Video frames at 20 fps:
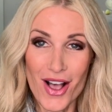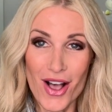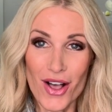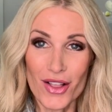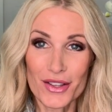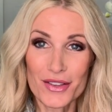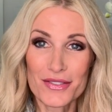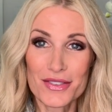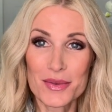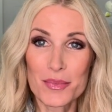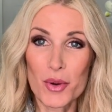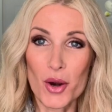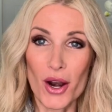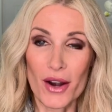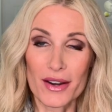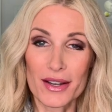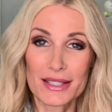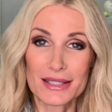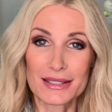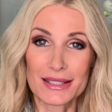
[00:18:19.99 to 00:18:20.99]
All of the
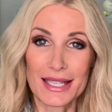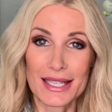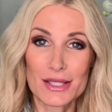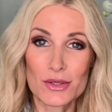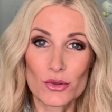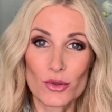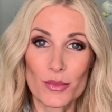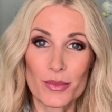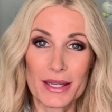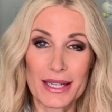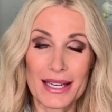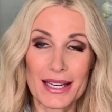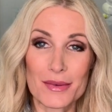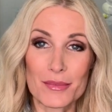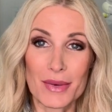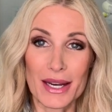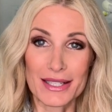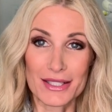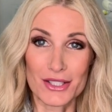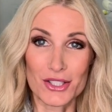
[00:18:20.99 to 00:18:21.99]
product links will be
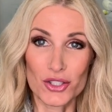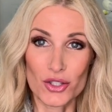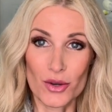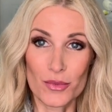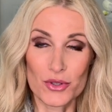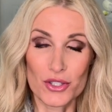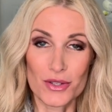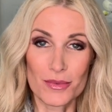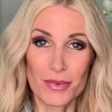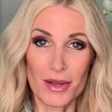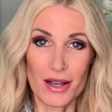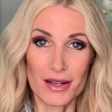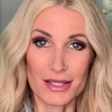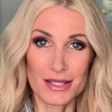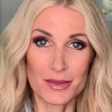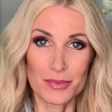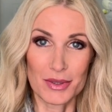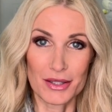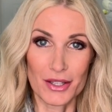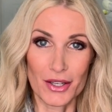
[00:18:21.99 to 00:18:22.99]
in my description
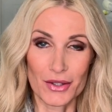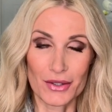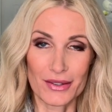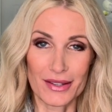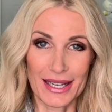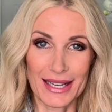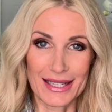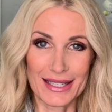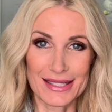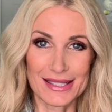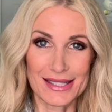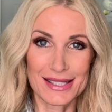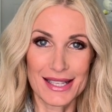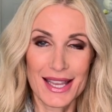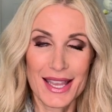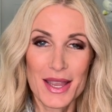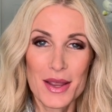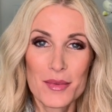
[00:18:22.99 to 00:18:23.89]
box below, ladies.